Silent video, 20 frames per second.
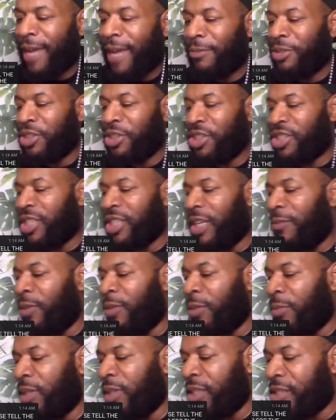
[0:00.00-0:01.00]
I was just giving
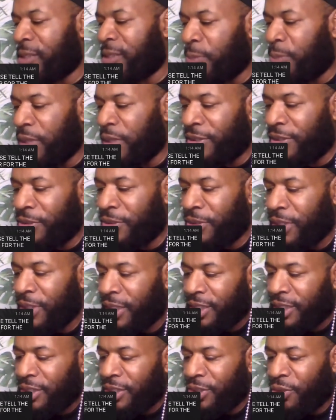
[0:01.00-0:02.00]
them a little spiel,
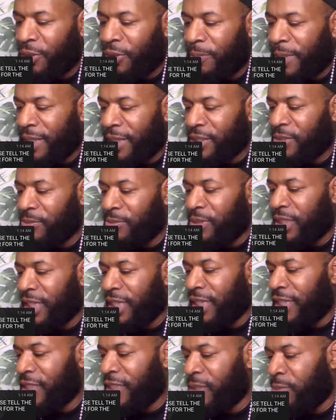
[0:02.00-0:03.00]
about some
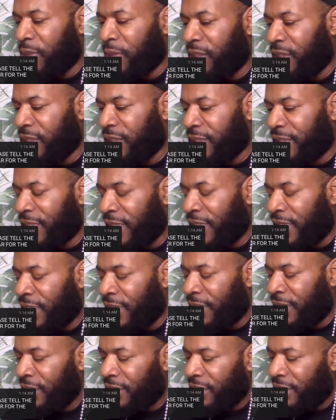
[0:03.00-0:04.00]
things because
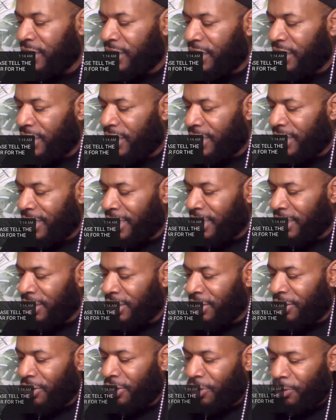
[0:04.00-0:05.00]

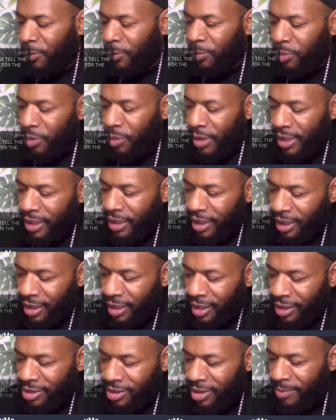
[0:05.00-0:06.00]
your homeboy,
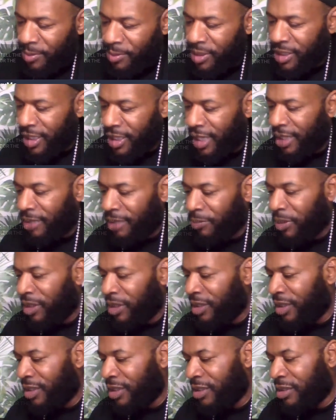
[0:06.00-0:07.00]
he's upset
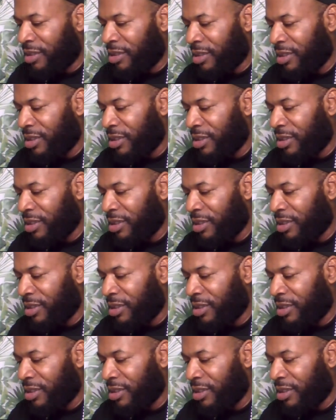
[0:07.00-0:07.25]
because